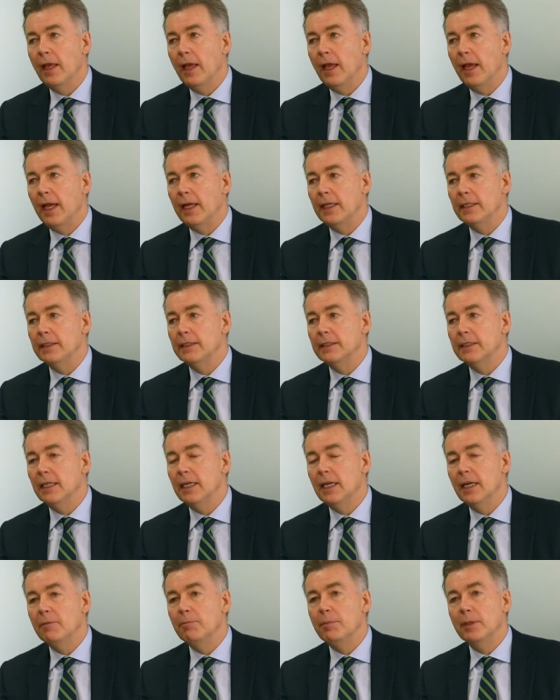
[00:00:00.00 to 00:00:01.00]

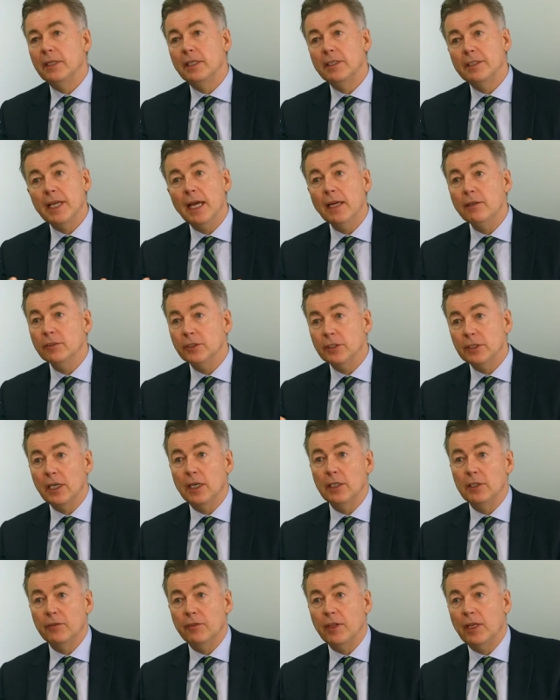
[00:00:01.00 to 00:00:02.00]
but the
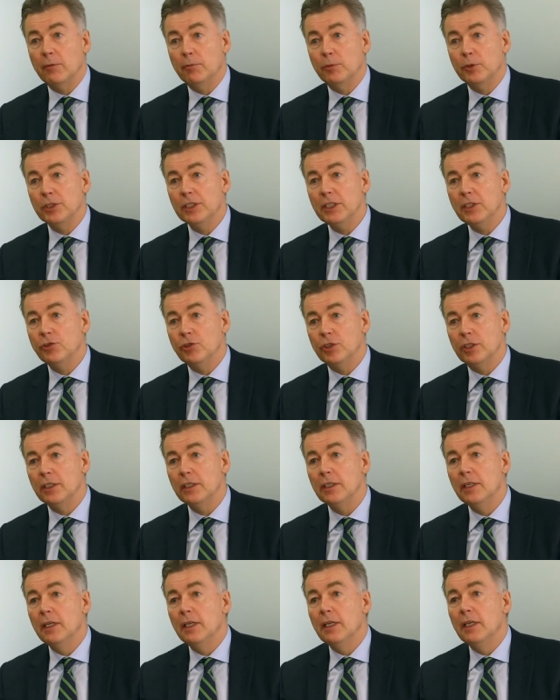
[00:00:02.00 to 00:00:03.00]
downside of that
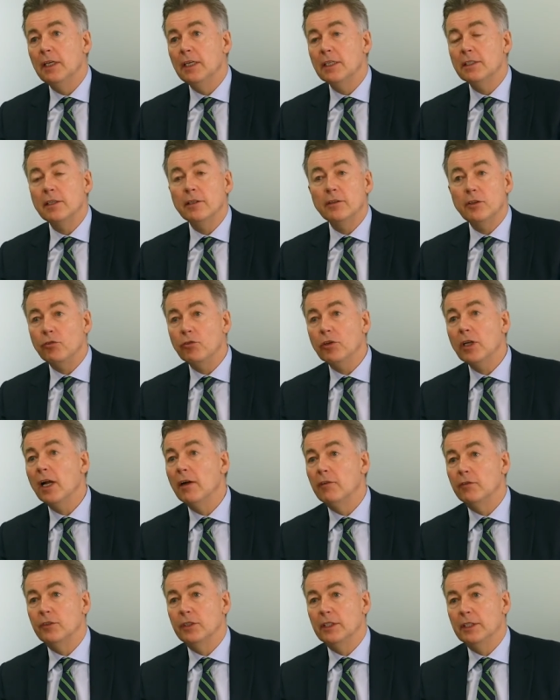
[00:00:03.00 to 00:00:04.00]
procedure is that the
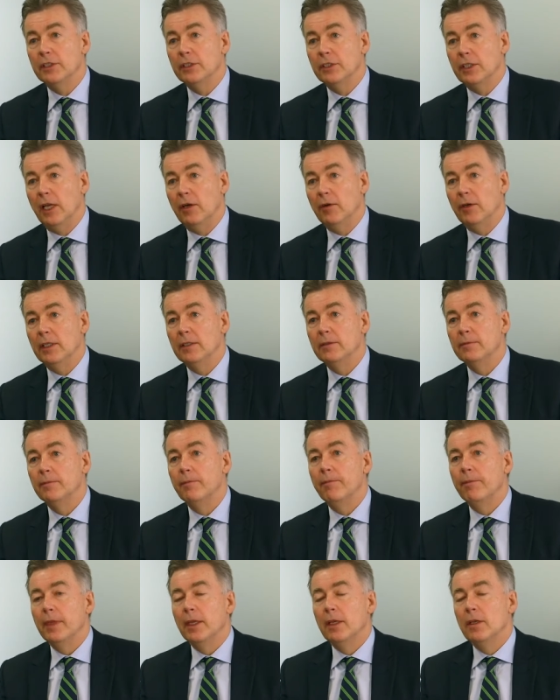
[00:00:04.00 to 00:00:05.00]
recovery is slower.
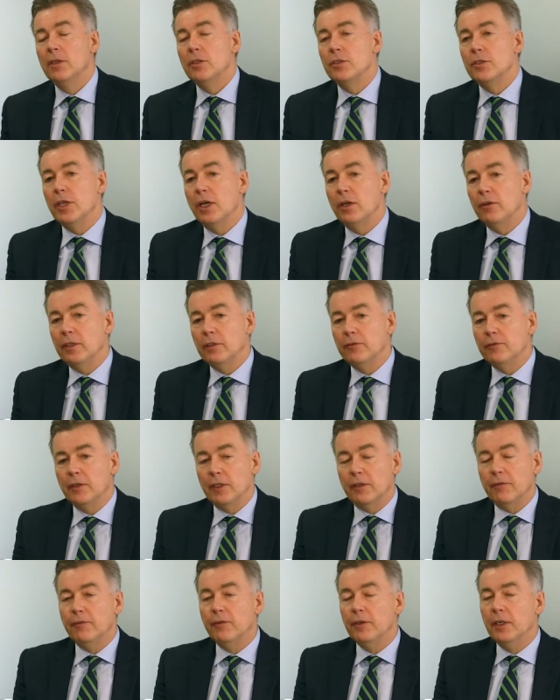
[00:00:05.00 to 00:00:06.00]
So that
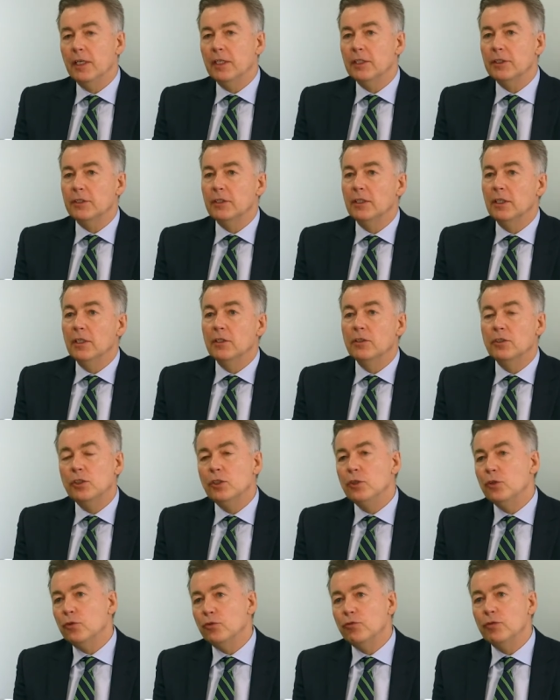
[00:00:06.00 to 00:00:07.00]
for the first
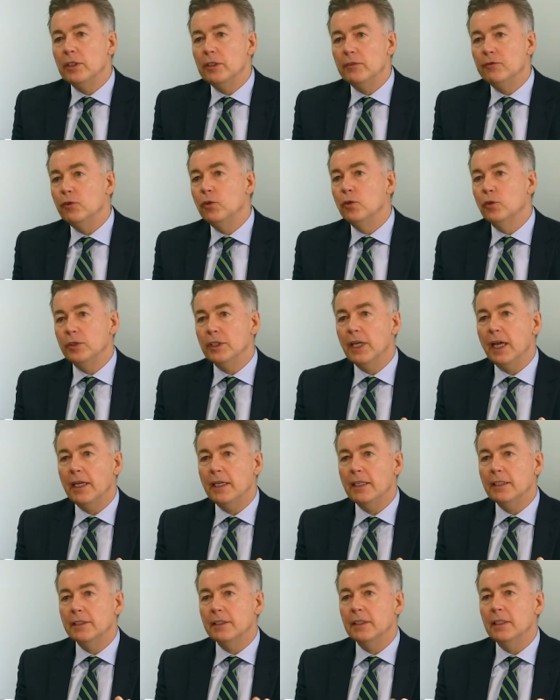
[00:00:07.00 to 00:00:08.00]
2, 3, 4
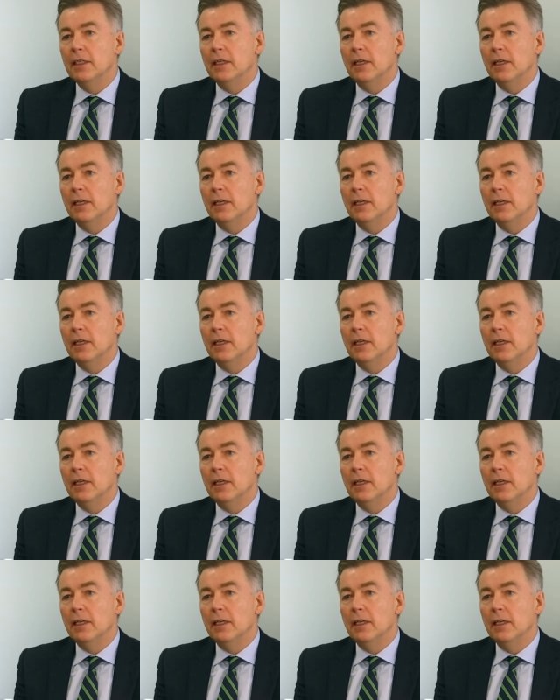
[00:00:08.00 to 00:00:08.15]
days,